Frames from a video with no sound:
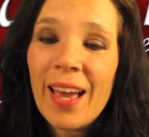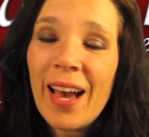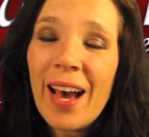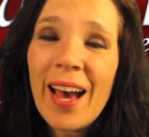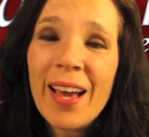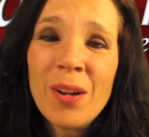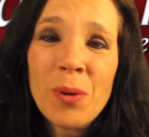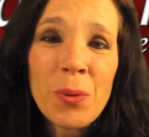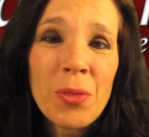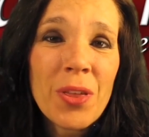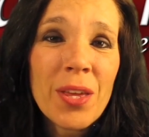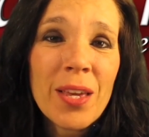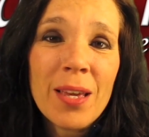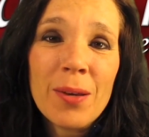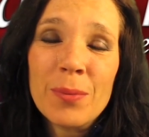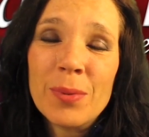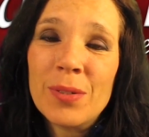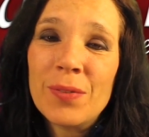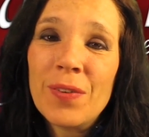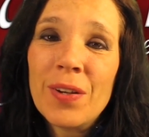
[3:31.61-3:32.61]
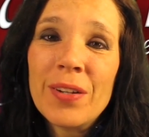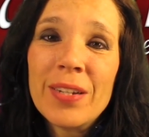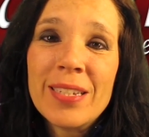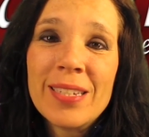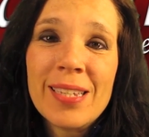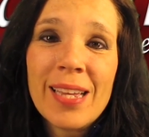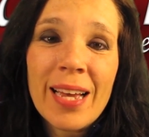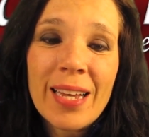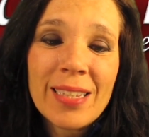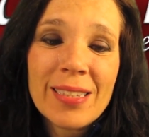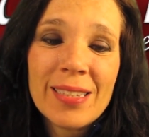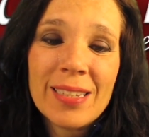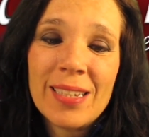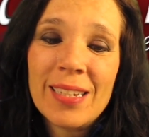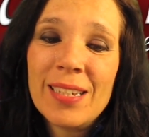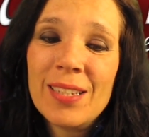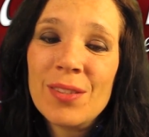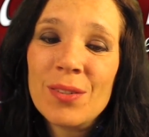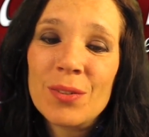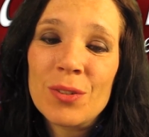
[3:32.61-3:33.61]
I don't think it was very sexy
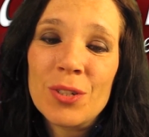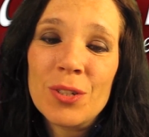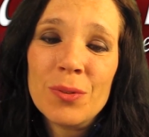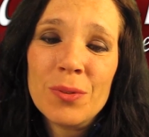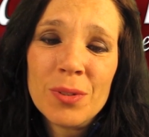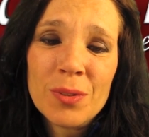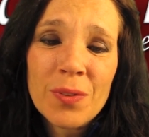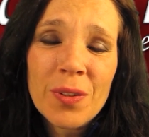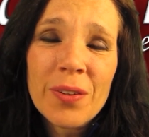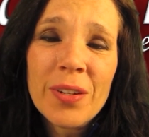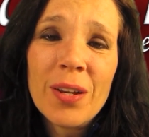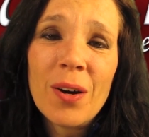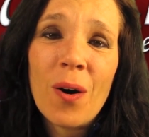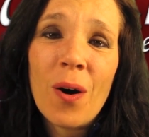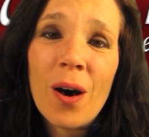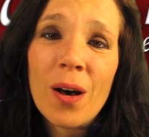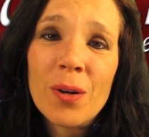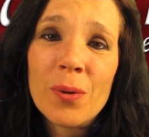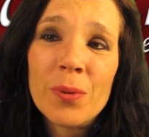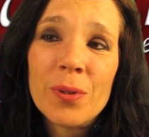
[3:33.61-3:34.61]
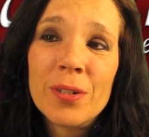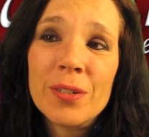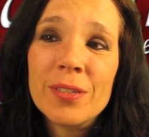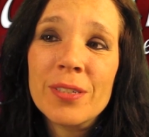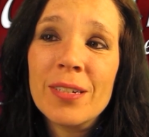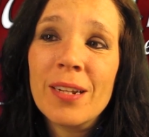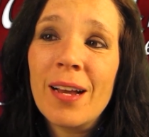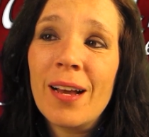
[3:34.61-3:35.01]
either. She was very awkward.